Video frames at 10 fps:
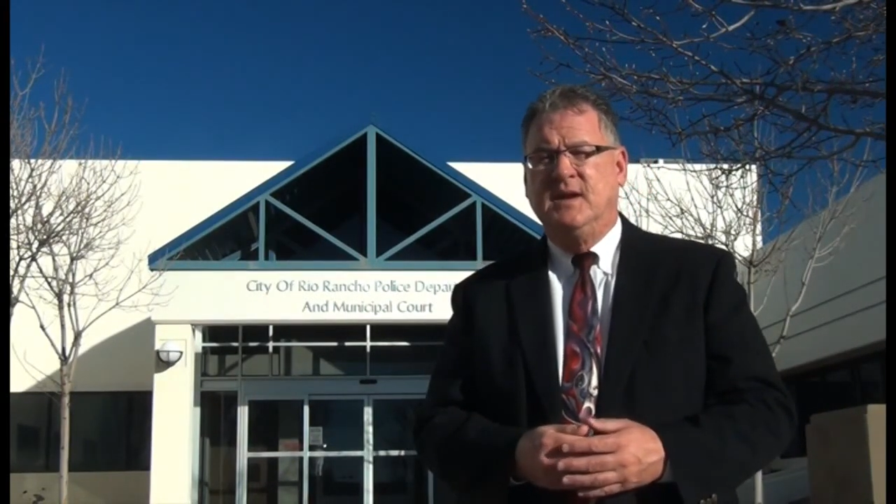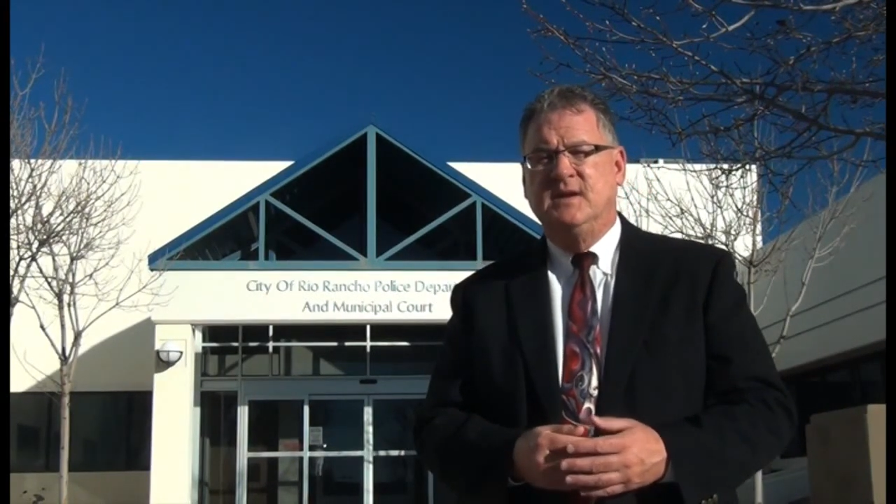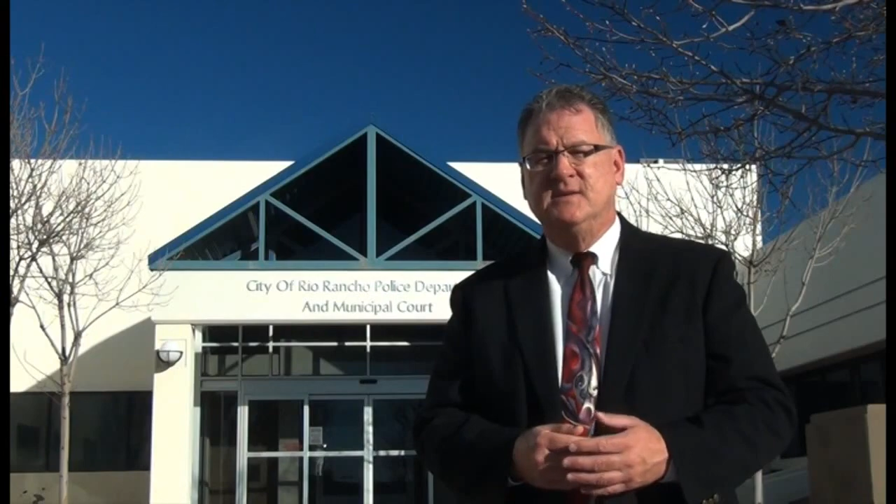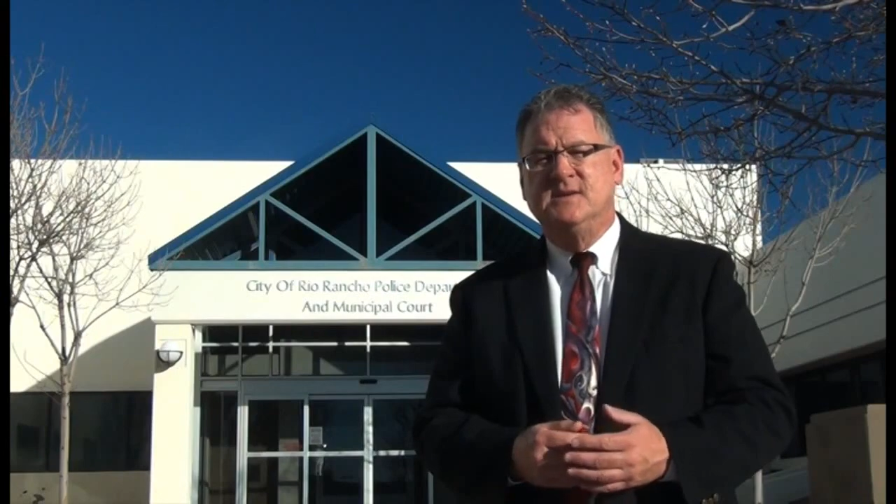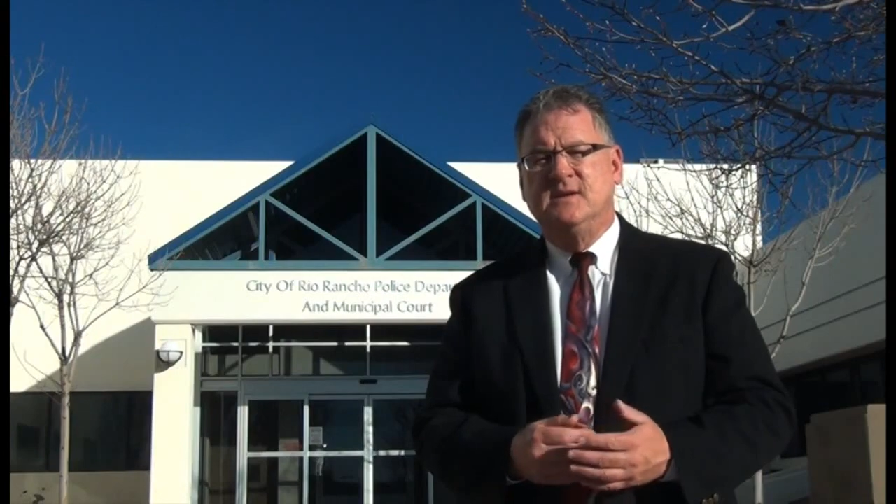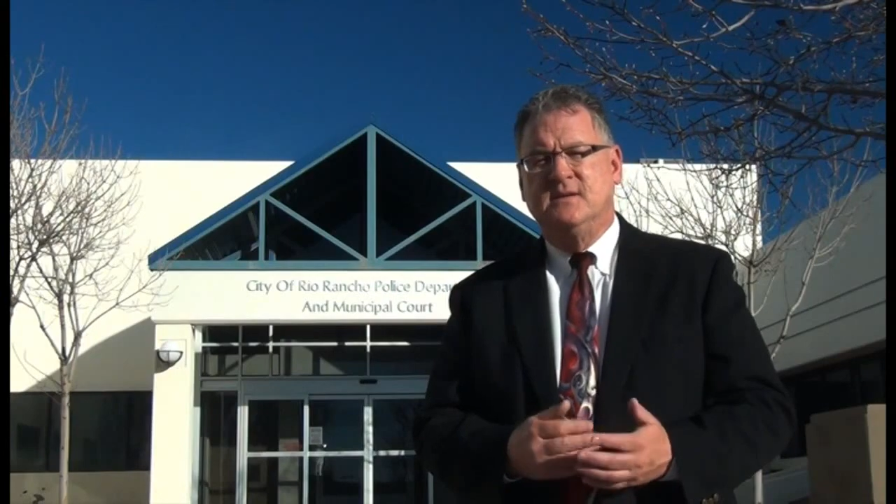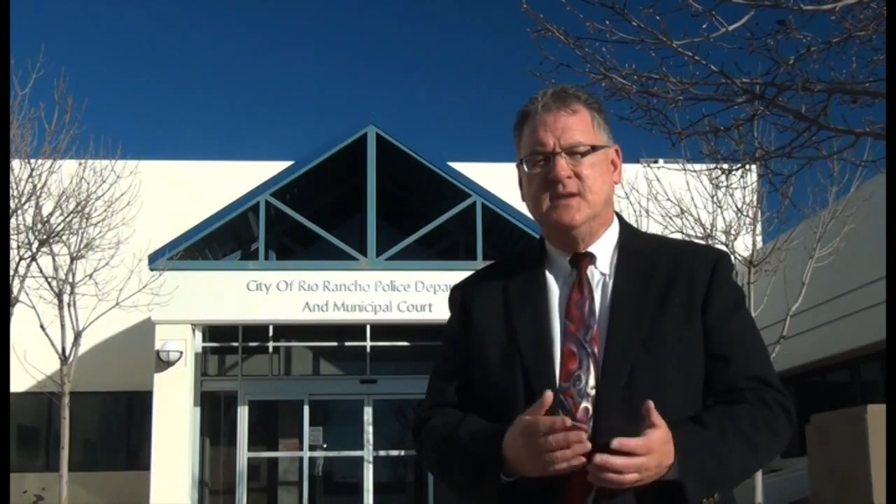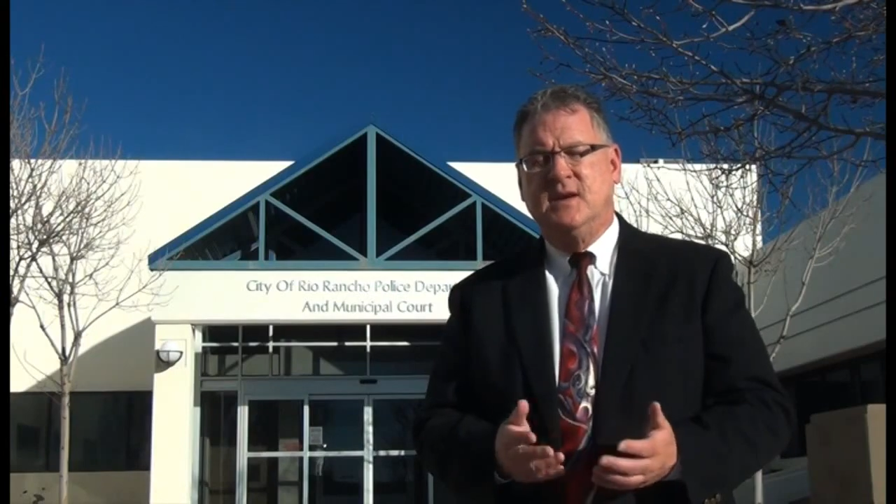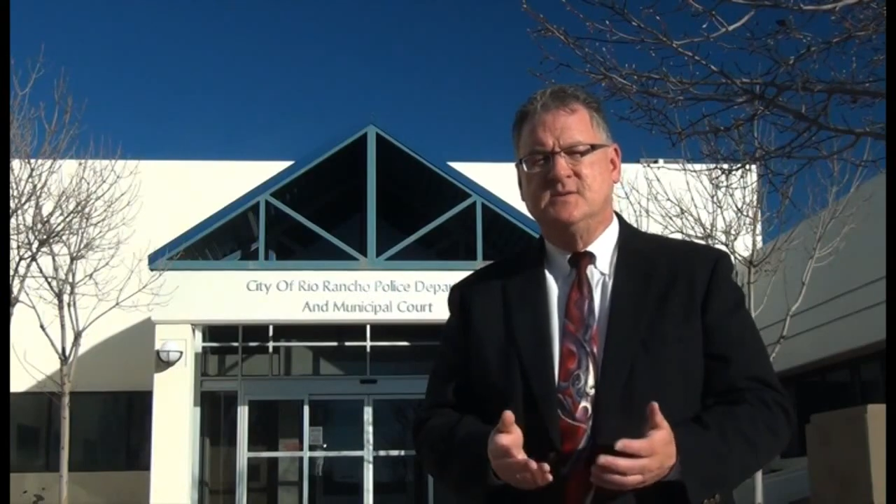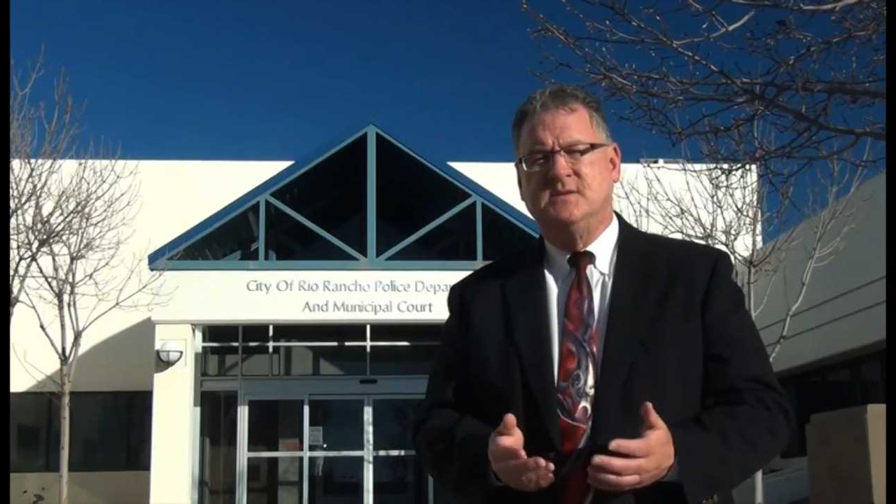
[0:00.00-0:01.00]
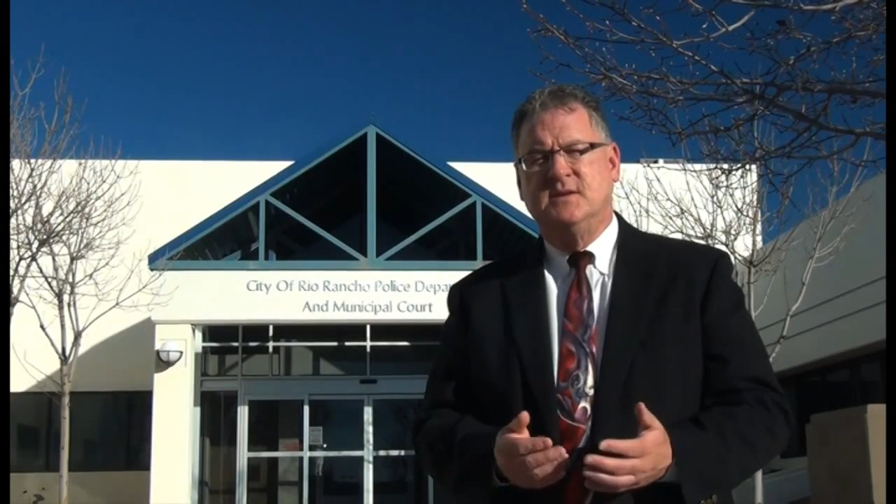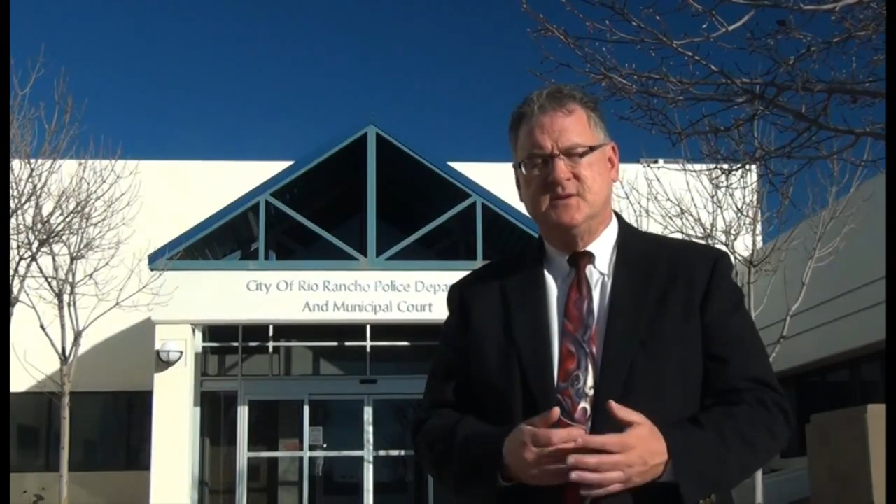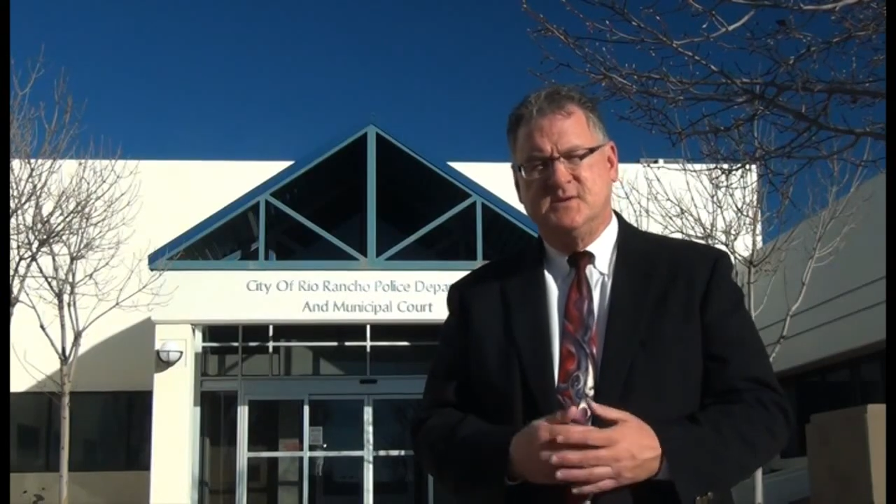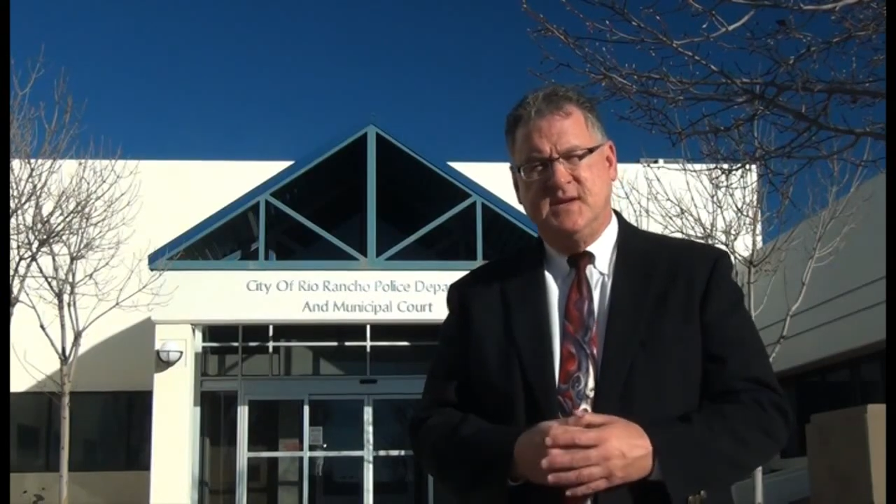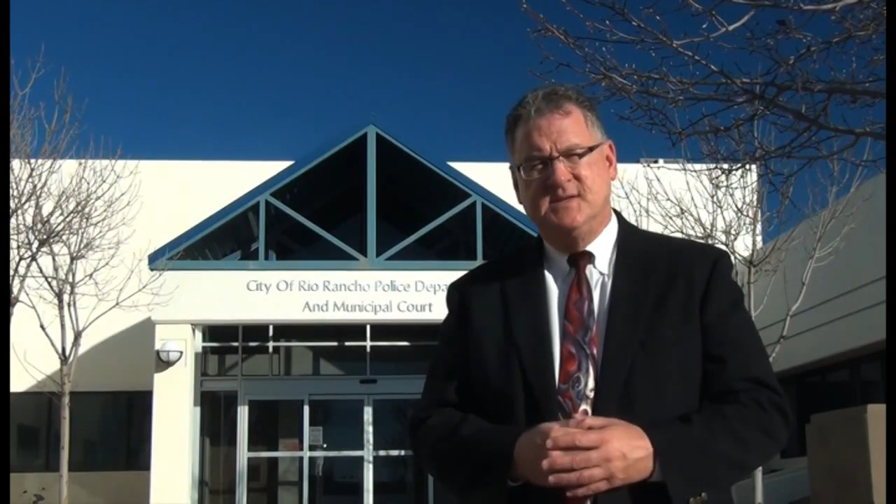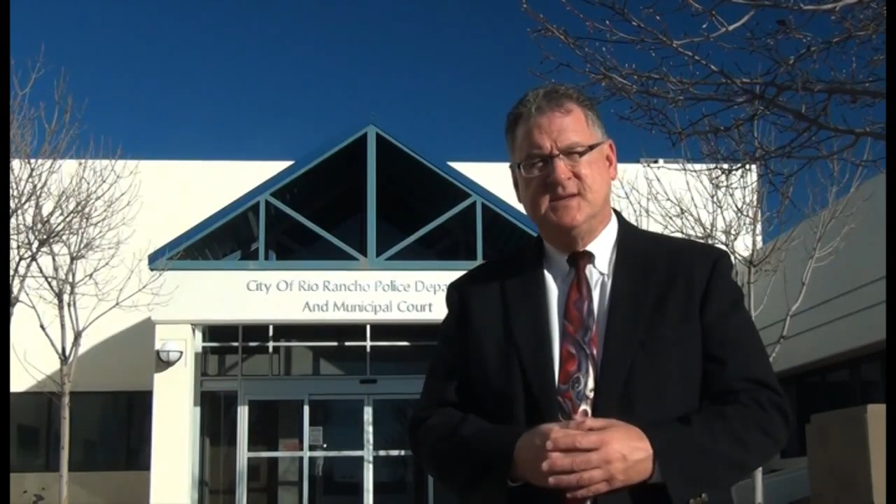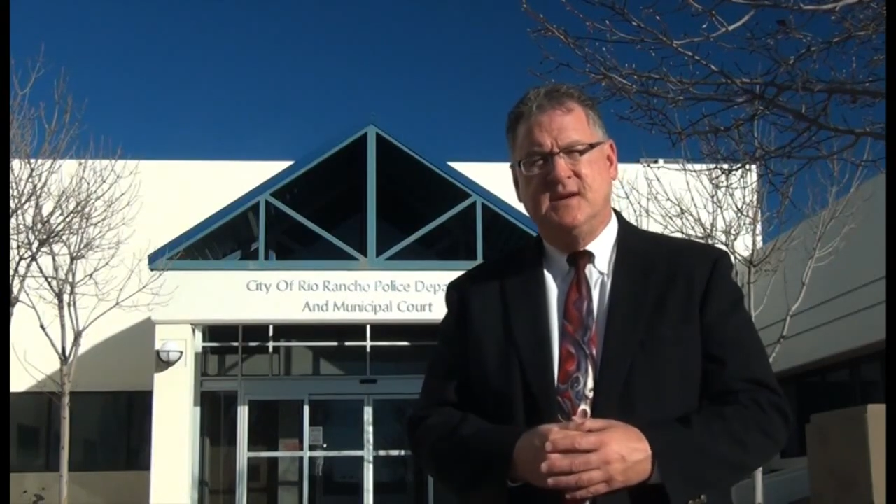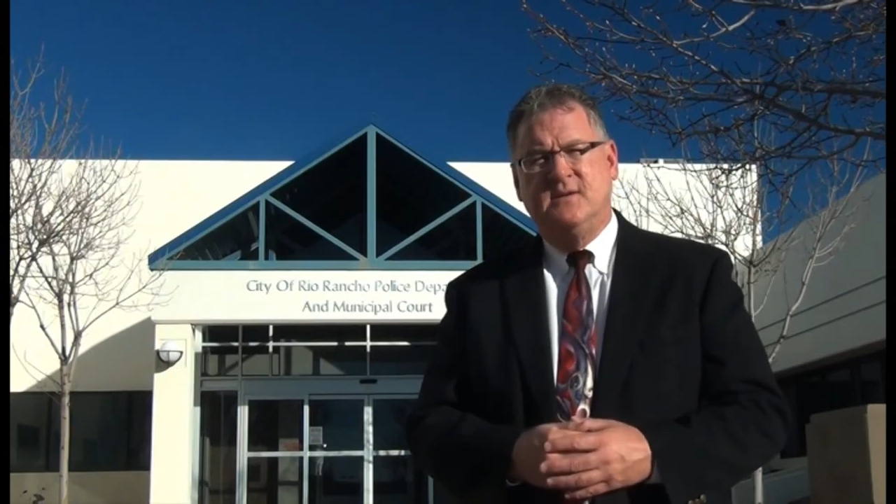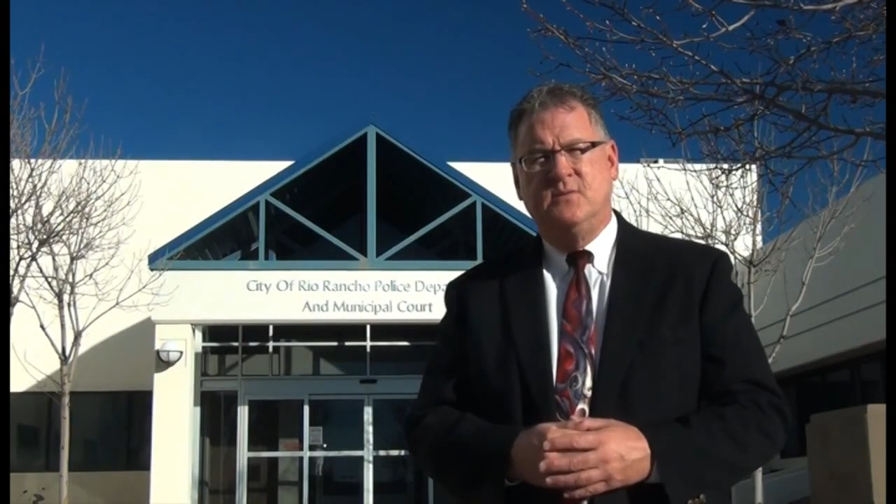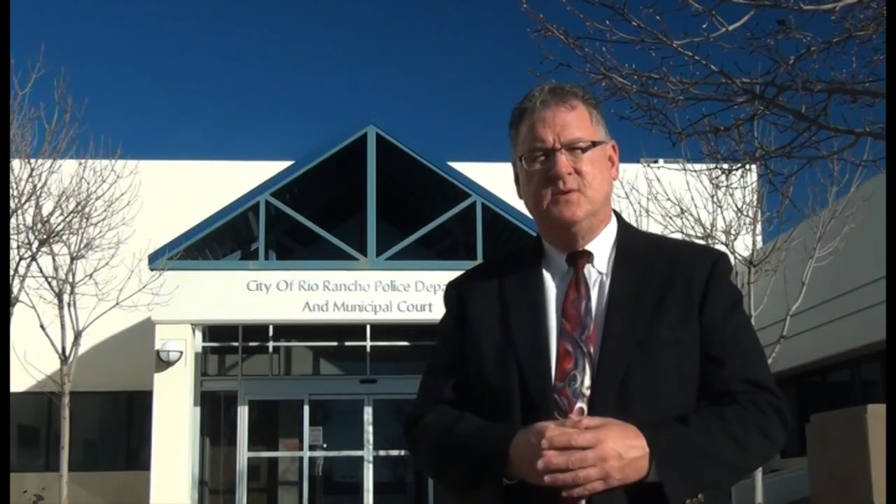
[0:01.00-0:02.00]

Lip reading: And the council understands that.